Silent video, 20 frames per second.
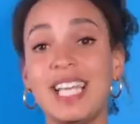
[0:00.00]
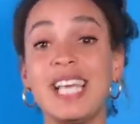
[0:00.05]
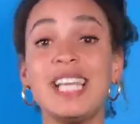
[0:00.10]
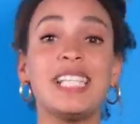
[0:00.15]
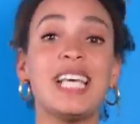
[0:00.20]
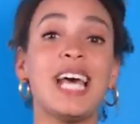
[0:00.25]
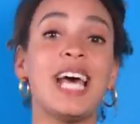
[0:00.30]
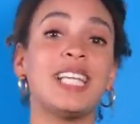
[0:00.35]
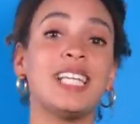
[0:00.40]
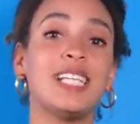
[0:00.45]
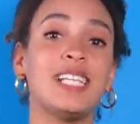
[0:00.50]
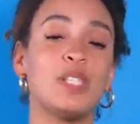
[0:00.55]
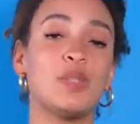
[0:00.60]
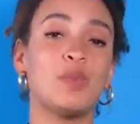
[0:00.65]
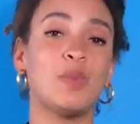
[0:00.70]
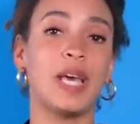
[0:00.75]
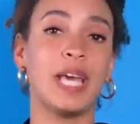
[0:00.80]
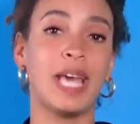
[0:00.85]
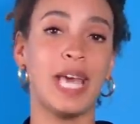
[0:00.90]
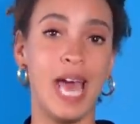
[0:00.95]
Data
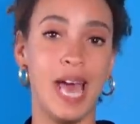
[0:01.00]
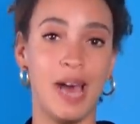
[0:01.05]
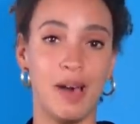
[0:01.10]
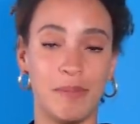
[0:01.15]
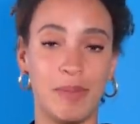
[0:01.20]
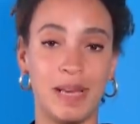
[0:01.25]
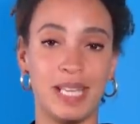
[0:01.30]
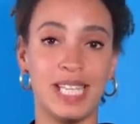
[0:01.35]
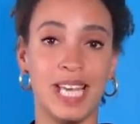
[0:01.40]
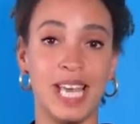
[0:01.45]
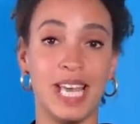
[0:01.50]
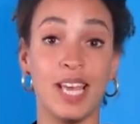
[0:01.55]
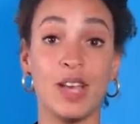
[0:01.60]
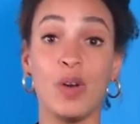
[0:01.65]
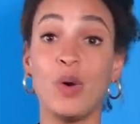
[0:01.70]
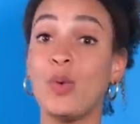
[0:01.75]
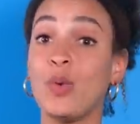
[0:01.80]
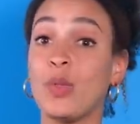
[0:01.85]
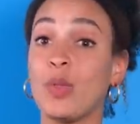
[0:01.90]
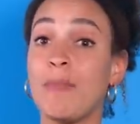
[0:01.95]
analysts work it out by
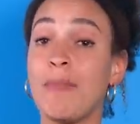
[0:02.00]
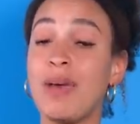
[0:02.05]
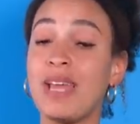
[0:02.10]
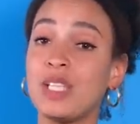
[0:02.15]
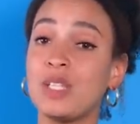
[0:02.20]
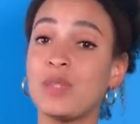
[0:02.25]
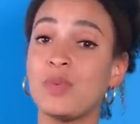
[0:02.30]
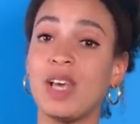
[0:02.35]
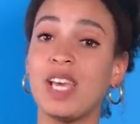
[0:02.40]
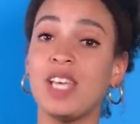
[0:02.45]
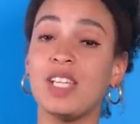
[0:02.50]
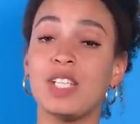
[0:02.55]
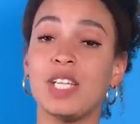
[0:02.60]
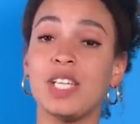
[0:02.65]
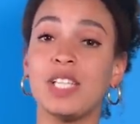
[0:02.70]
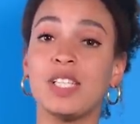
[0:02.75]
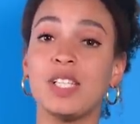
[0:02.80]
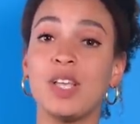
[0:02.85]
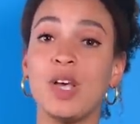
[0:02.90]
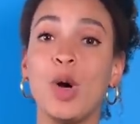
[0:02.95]
taking all the men's
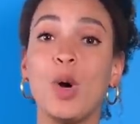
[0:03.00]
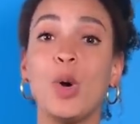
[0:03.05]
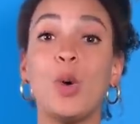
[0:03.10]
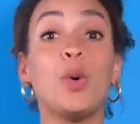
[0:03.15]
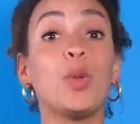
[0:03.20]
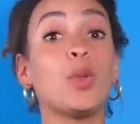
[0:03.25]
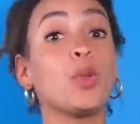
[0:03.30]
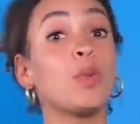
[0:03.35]
wages, all